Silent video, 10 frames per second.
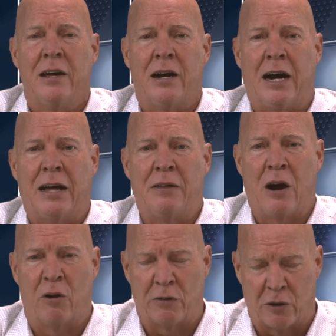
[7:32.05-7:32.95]

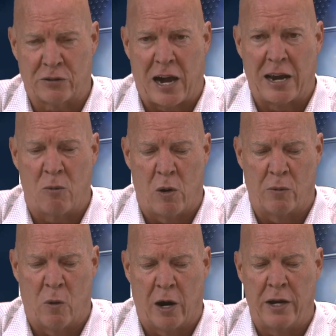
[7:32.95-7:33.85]
They're tied at
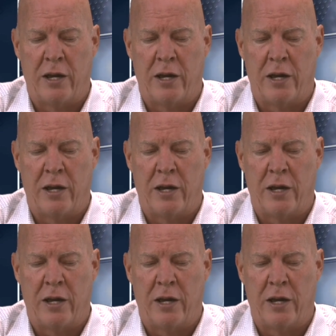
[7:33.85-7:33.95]
1-1.